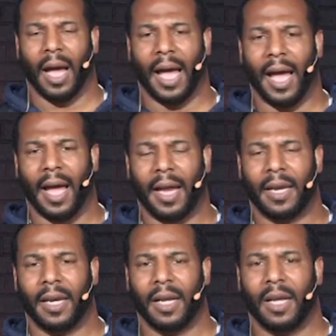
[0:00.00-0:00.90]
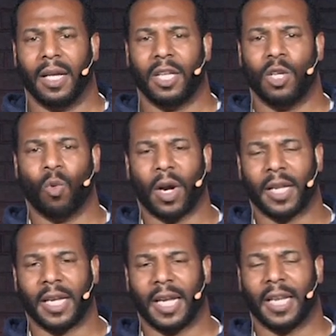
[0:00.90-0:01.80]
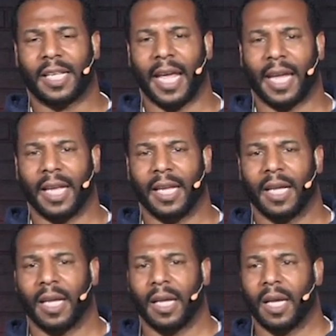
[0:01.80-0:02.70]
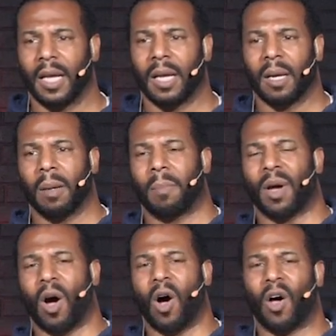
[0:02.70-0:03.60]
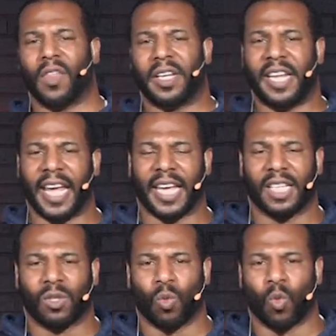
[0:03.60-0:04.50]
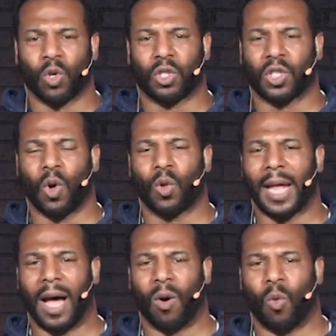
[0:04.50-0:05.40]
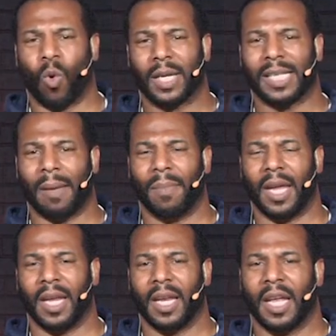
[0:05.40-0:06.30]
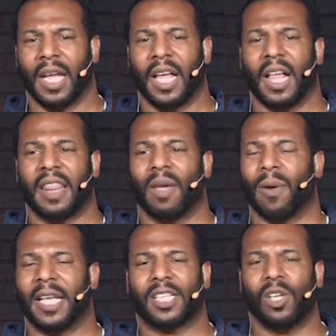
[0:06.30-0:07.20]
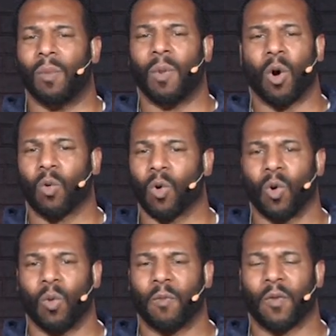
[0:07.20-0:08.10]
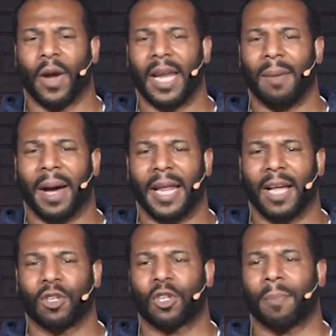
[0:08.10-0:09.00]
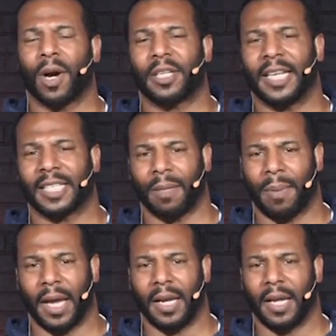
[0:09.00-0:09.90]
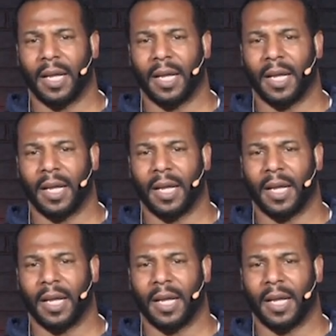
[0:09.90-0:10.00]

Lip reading: and you wanted to get a ticket, but all the tickets were sold out, what does that mean? There is no more room for anybody else to participate.